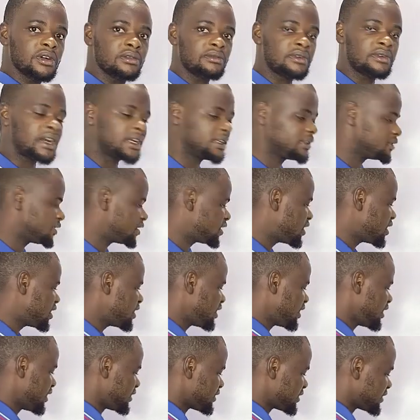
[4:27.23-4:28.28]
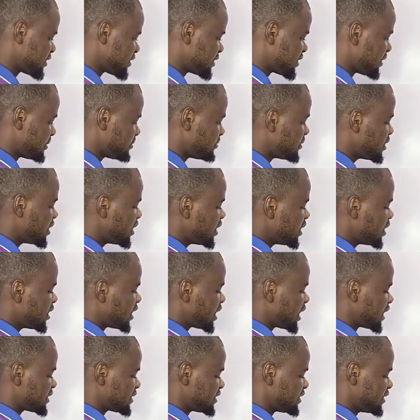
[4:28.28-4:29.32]
Right? Is the same
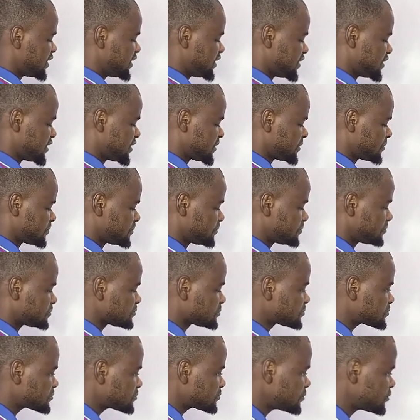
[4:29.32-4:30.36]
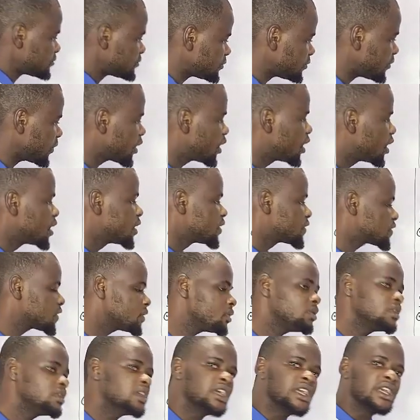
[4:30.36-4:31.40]
as this.
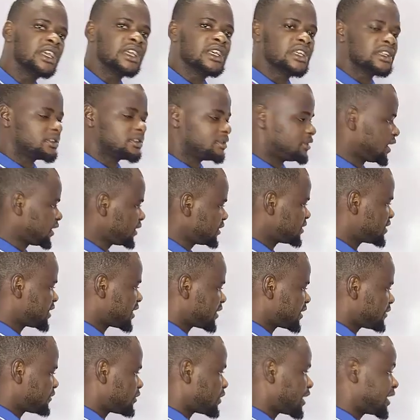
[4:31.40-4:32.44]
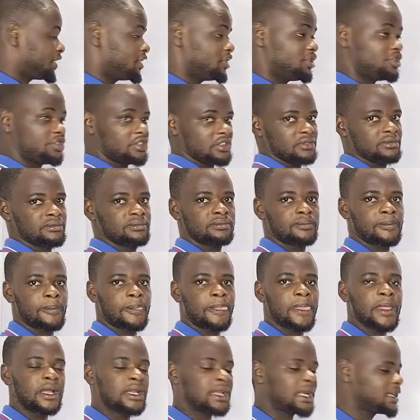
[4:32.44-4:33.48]
So that is that for addition.
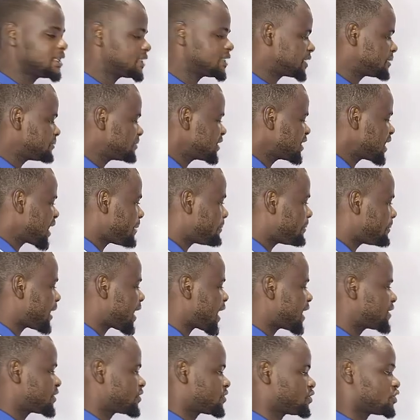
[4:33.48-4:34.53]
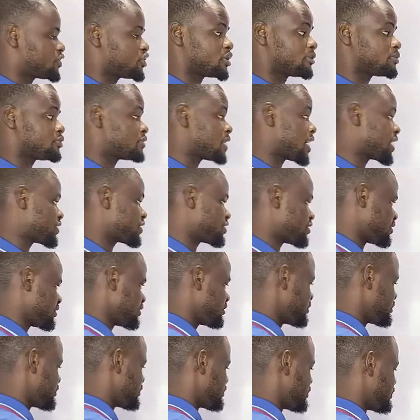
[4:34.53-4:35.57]
Now the same thing applies to
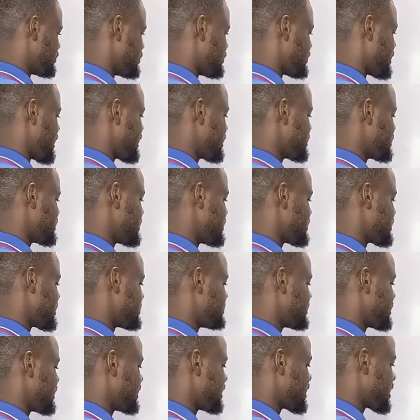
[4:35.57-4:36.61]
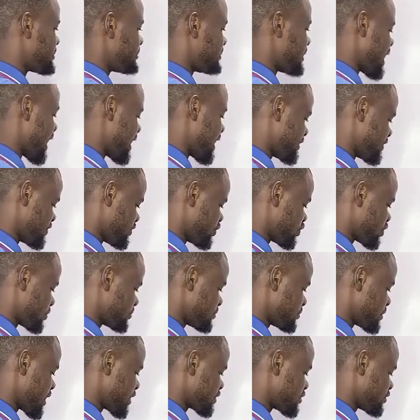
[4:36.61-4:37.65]
subtraction, right? The same thing applies to
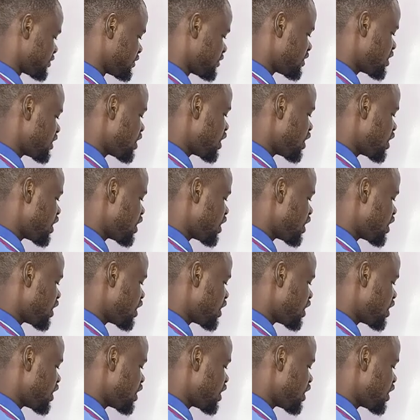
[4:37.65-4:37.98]
subtraction.